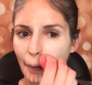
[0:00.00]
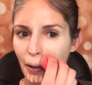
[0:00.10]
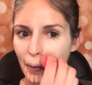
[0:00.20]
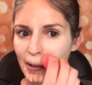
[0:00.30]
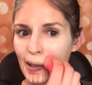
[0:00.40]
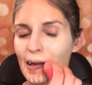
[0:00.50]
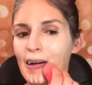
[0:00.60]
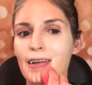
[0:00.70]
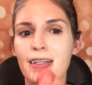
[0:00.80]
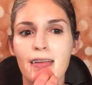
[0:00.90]
using
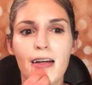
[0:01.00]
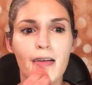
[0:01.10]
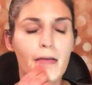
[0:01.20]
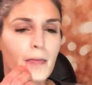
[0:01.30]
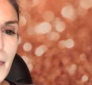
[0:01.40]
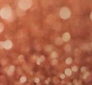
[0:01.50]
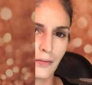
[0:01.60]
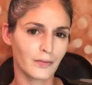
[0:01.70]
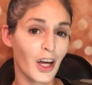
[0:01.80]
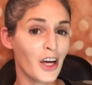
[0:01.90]
this.
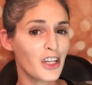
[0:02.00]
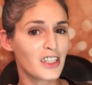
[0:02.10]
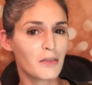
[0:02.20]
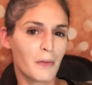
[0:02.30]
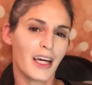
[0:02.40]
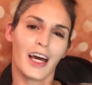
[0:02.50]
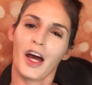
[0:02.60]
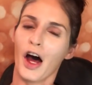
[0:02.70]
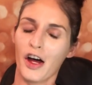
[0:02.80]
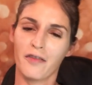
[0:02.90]

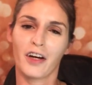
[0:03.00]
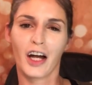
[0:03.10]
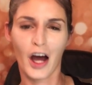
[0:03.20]
Speaking of